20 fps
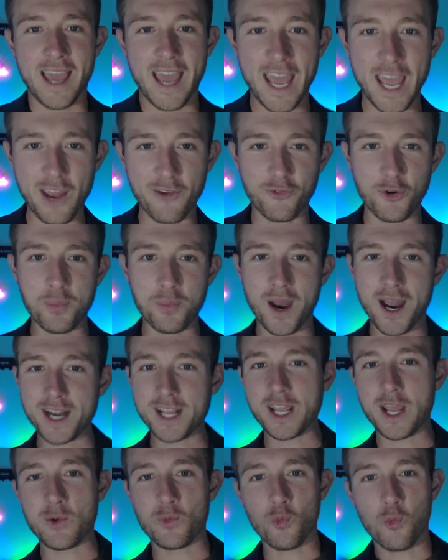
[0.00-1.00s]
Hey
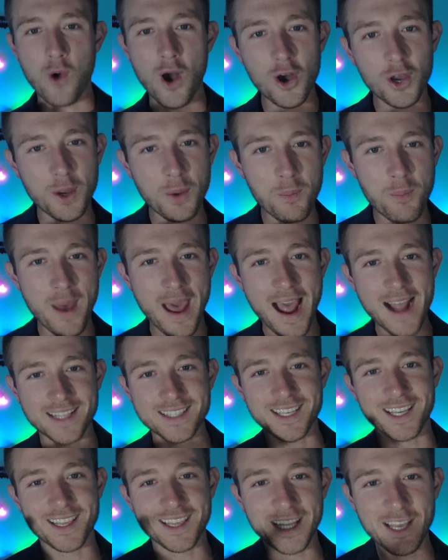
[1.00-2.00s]
everybody, and welcome back
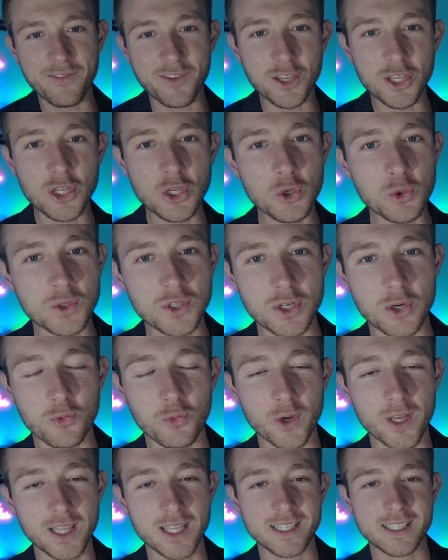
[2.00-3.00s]
to Living Houston
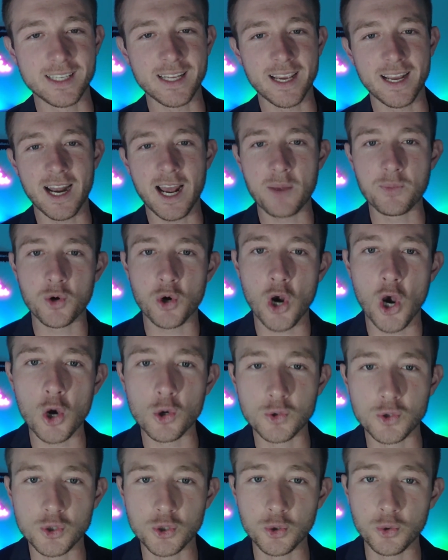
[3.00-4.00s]
Real Estate. I'm your
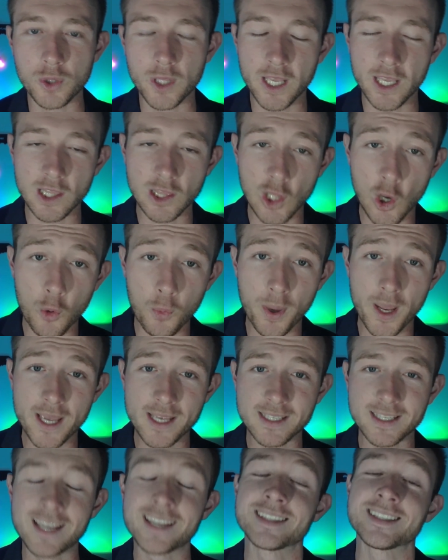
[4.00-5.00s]
host, Jullian
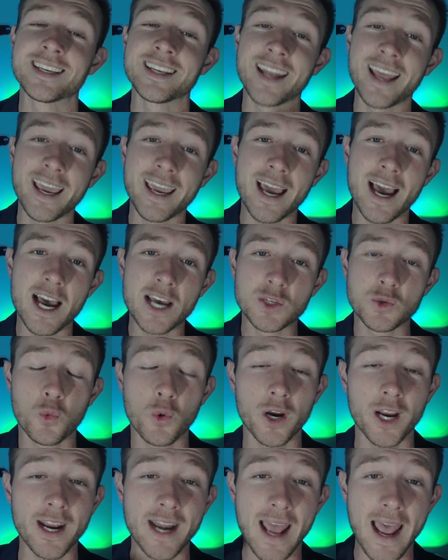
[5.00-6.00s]
Lopez, and today, guys,
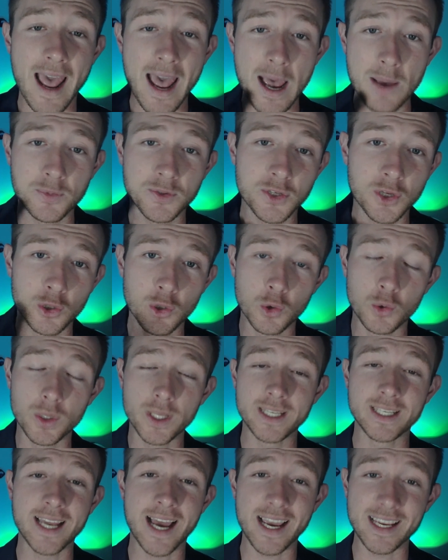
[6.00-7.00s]
we're going to
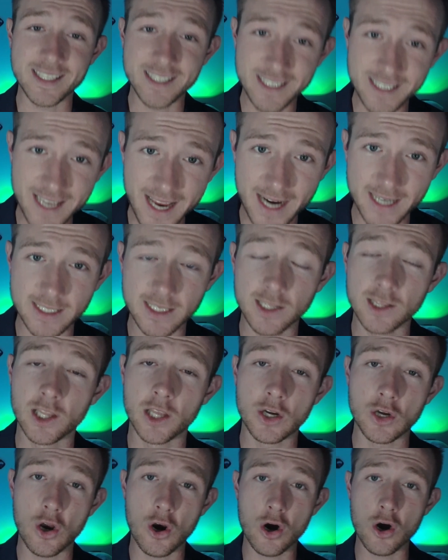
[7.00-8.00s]
absolutely dissect
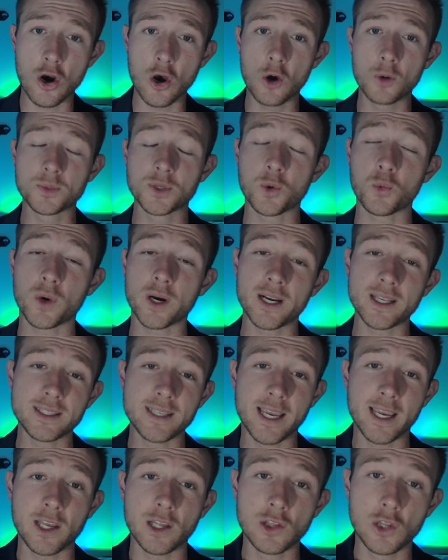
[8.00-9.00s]
Lennar homes, and we're going
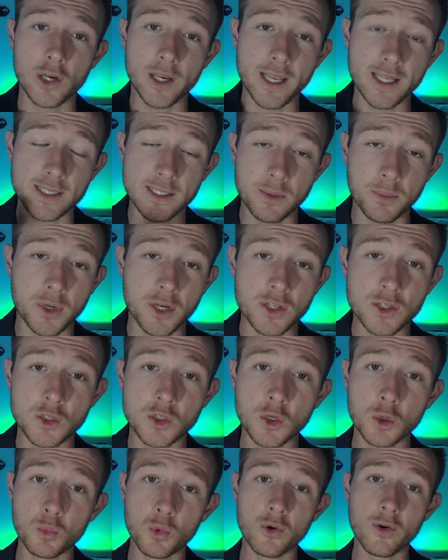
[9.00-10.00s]
to take a look at some
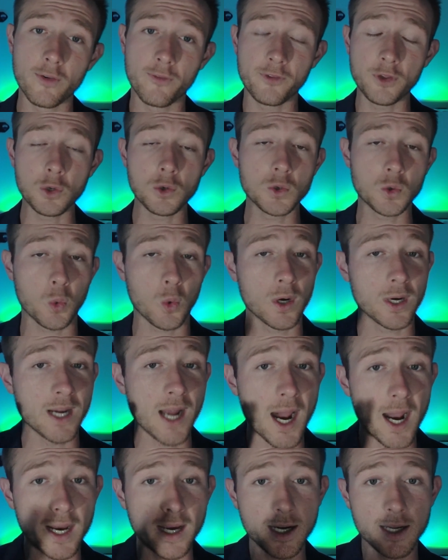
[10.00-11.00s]
consumer reviews. We're
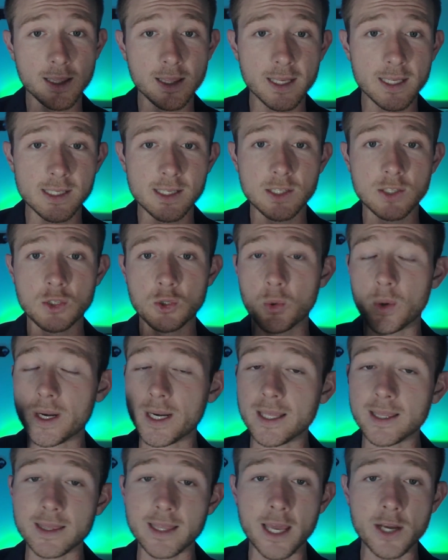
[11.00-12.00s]
not going to listen to
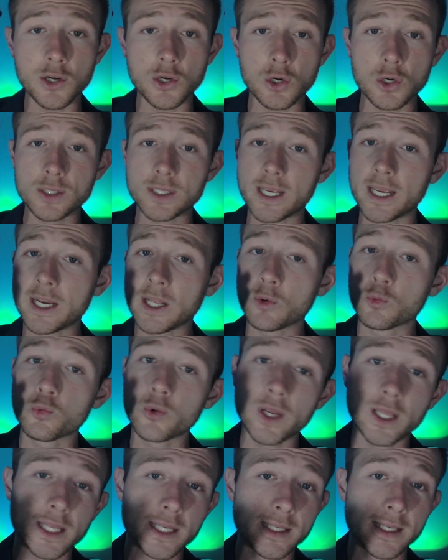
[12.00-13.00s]
any lenders, any
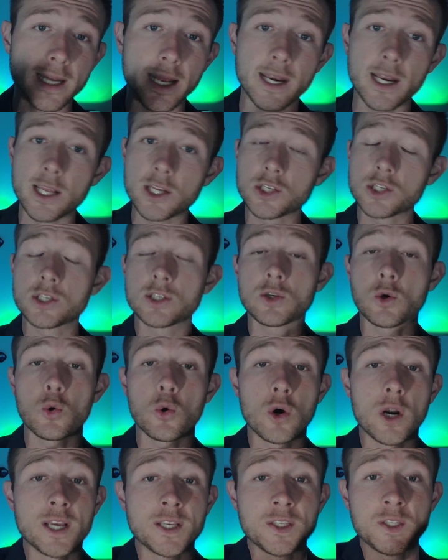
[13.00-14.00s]
real estate agents,
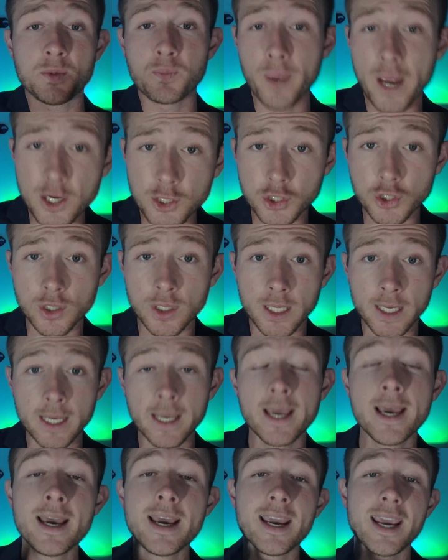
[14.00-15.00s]
or
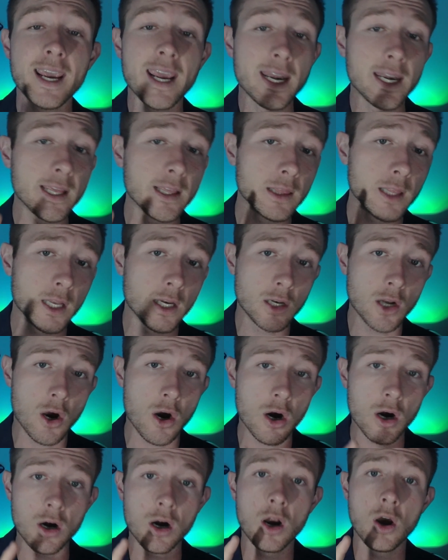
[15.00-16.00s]
especially any
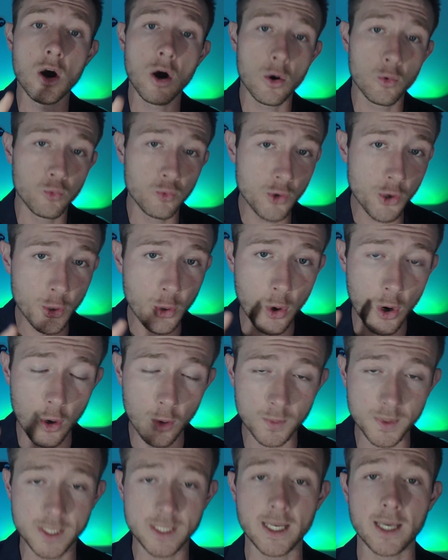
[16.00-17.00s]
Lennar new
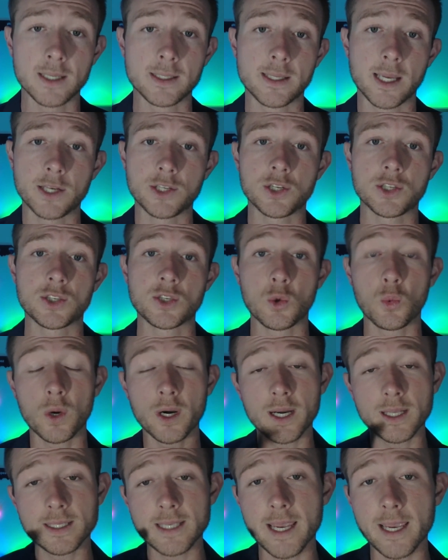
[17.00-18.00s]
home sales agents. So we're
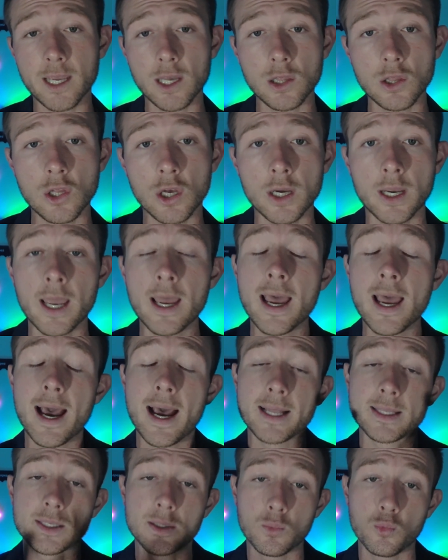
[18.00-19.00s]
going to take a look
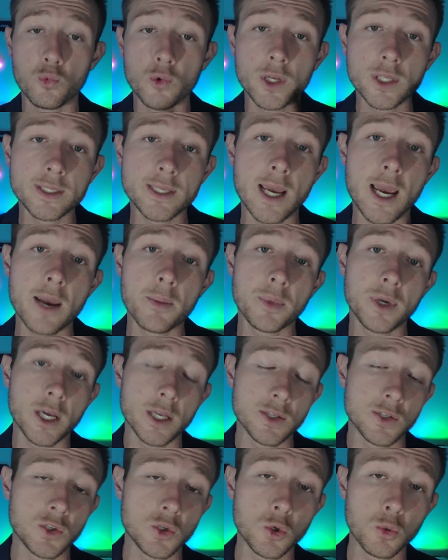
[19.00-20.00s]
at some real-time
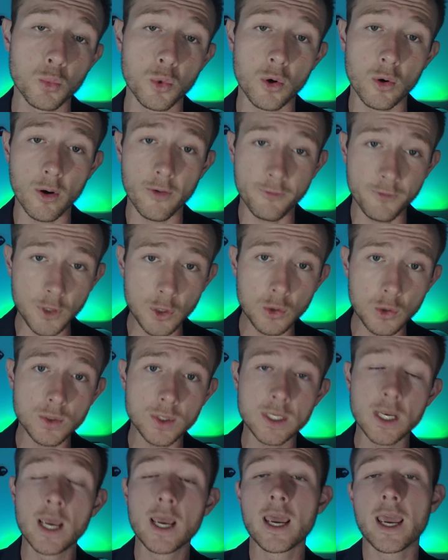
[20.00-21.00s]
consumer
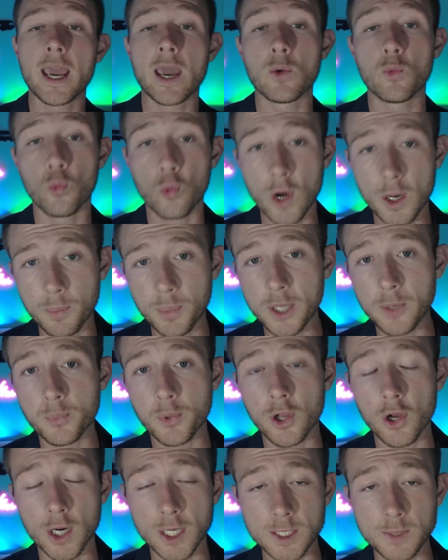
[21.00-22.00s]
reviews and what
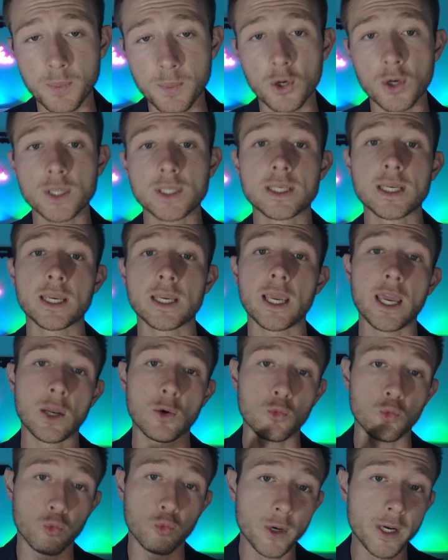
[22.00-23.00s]
people are experiencing
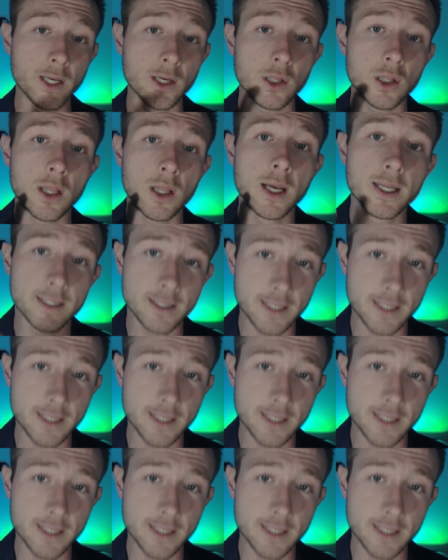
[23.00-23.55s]
in real